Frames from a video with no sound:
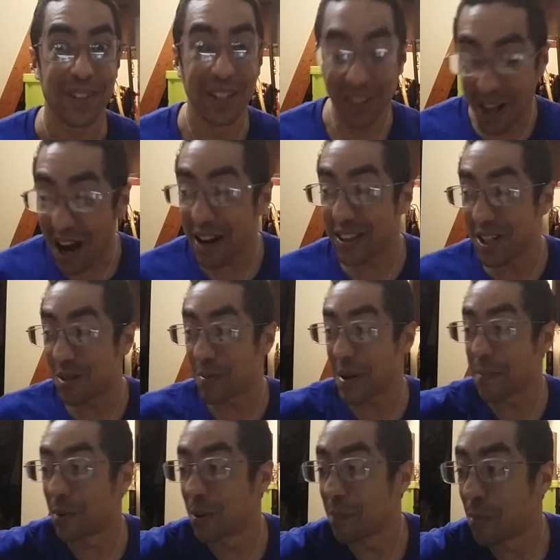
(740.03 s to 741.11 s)
A lot of these
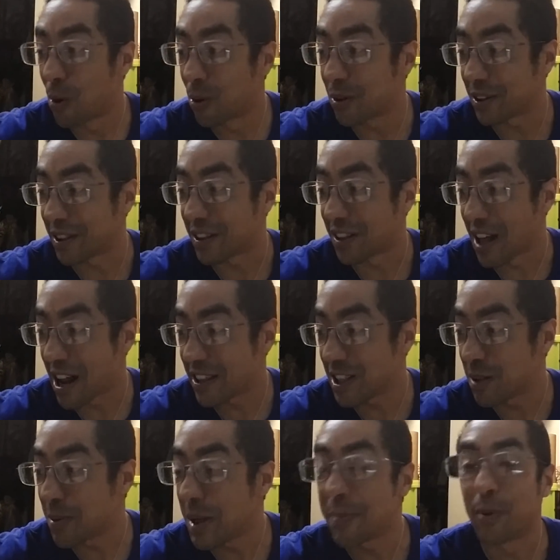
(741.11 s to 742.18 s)
people in Portland, a lot of
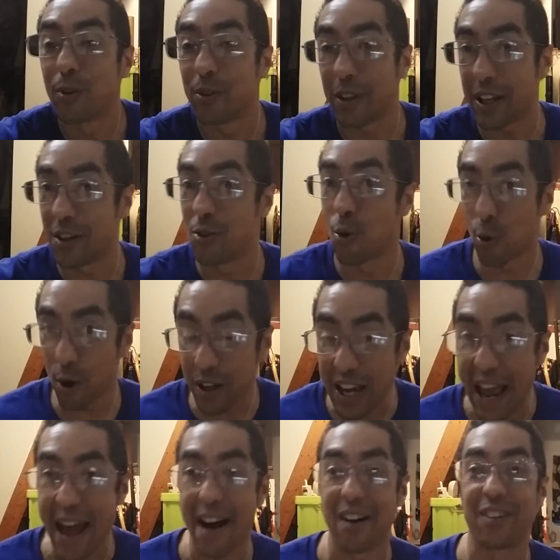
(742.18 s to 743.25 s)
these people in
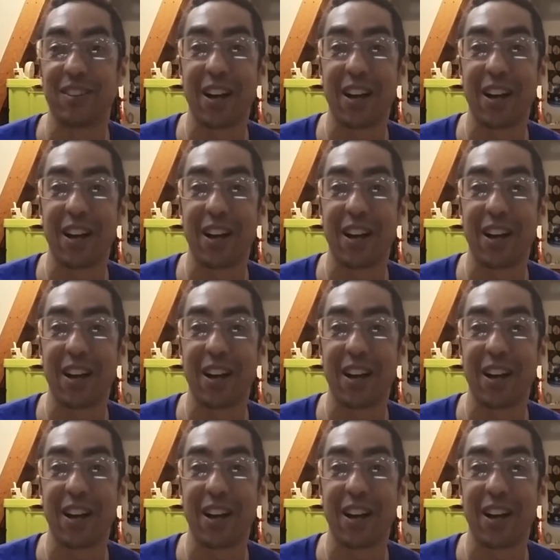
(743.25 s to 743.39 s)
NorCal,